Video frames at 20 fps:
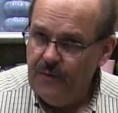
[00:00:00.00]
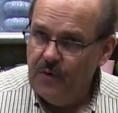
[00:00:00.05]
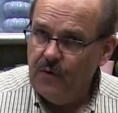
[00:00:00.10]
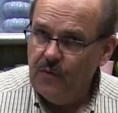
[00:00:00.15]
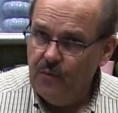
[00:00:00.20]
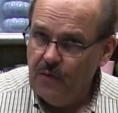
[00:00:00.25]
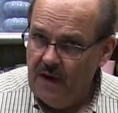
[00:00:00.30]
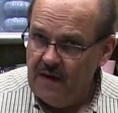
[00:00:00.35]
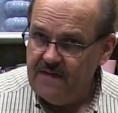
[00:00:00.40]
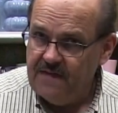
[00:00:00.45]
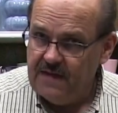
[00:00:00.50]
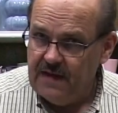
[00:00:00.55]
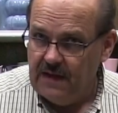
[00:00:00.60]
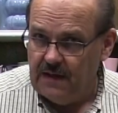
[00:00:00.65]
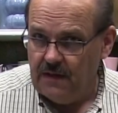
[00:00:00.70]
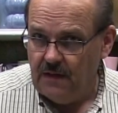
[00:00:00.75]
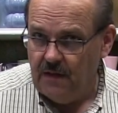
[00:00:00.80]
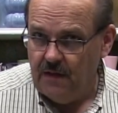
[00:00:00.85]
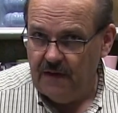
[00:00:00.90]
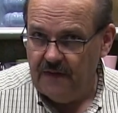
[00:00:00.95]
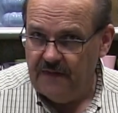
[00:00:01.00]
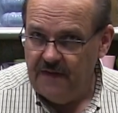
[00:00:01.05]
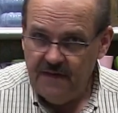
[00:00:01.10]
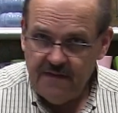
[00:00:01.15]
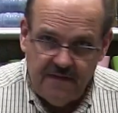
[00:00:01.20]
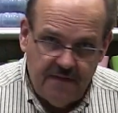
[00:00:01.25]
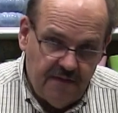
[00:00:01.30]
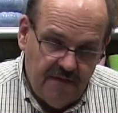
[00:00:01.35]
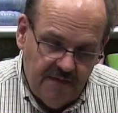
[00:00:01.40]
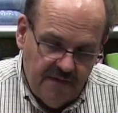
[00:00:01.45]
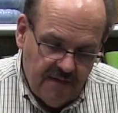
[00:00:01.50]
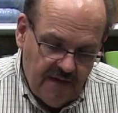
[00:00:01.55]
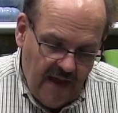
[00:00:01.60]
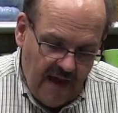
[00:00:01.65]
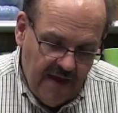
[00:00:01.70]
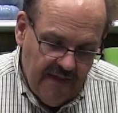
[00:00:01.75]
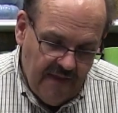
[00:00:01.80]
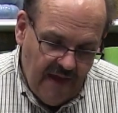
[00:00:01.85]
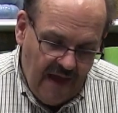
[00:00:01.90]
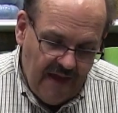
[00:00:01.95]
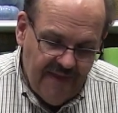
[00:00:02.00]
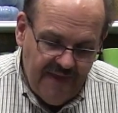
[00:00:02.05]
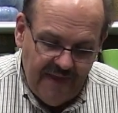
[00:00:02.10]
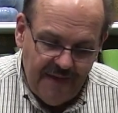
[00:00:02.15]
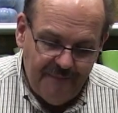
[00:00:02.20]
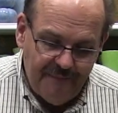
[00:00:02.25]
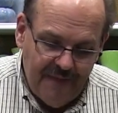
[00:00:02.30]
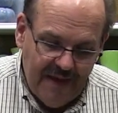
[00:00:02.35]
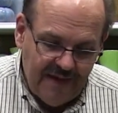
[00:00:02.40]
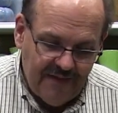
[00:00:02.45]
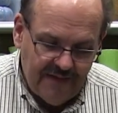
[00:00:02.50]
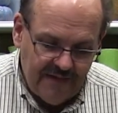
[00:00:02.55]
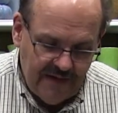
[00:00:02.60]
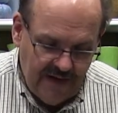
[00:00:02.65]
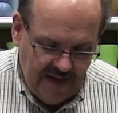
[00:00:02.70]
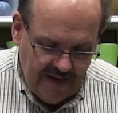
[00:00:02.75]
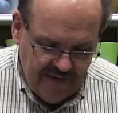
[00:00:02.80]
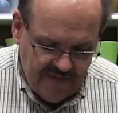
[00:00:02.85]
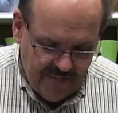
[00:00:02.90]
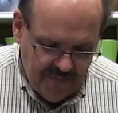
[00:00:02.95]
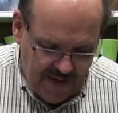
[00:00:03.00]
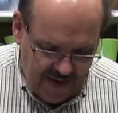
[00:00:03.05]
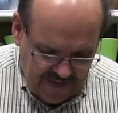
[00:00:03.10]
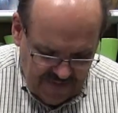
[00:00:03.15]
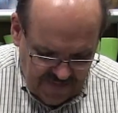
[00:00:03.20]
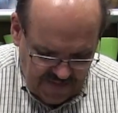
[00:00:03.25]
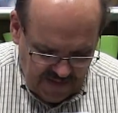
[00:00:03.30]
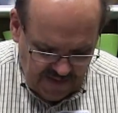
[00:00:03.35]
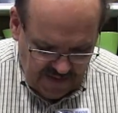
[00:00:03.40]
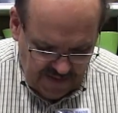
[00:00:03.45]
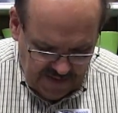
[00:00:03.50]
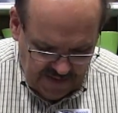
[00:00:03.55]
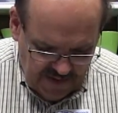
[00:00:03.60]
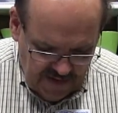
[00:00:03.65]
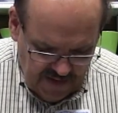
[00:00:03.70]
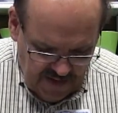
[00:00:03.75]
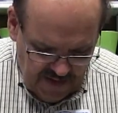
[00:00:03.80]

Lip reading: more rustic look. This is, I think, makes a nice masculine